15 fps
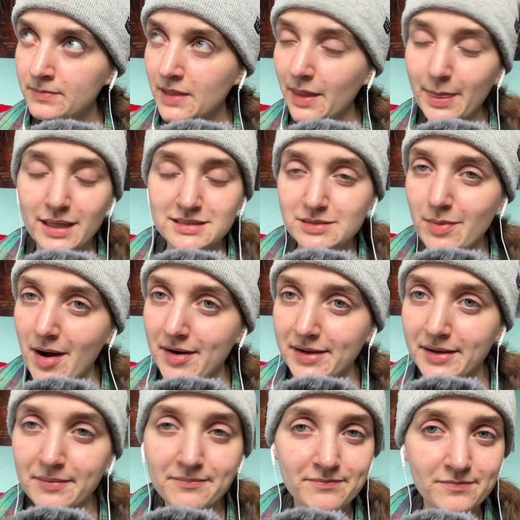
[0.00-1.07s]
That's about
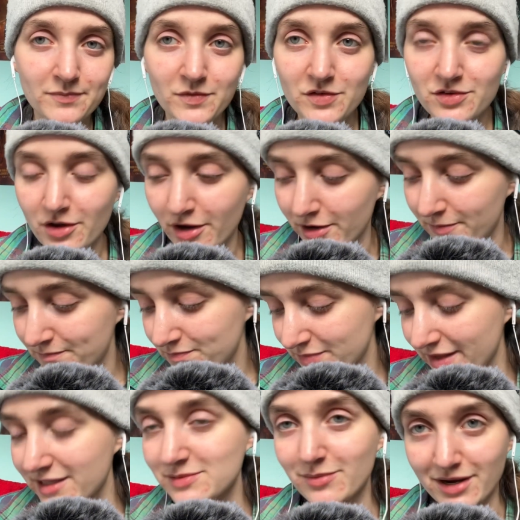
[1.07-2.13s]
it. So
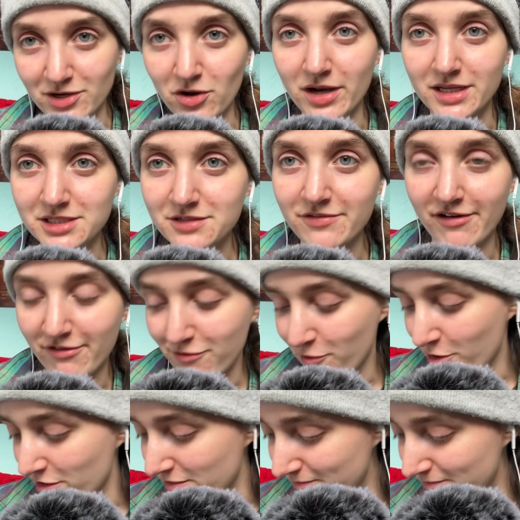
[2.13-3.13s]
that's my knowledge of F1.